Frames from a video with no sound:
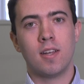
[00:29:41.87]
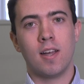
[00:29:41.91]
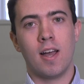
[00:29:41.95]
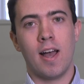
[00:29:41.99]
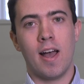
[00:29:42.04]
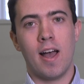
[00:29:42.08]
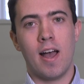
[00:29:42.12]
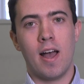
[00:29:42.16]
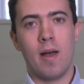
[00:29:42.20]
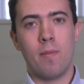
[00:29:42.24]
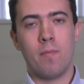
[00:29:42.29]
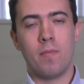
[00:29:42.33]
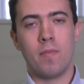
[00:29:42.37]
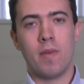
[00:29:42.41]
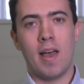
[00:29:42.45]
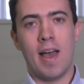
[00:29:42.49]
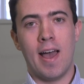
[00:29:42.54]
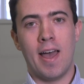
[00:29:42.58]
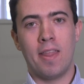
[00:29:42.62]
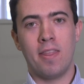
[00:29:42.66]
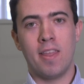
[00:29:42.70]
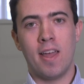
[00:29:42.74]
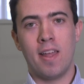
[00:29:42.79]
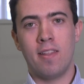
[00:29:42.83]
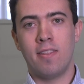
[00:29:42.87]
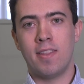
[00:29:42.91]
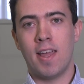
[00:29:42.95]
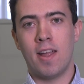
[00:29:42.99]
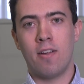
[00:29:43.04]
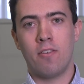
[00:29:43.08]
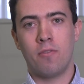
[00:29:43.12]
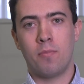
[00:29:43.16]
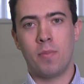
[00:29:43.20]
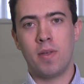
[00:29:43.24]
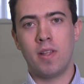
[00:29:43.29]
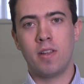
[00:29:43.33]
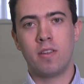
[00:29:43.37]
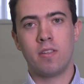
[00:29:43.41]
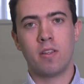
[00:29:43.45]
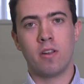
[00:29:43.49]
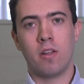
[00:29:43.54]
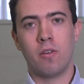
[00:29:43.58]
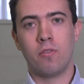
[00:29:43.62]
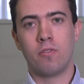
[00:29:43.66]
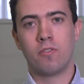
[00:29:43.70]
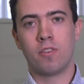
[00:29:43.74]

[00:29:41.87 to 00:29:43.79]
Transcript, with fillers: And then there have been,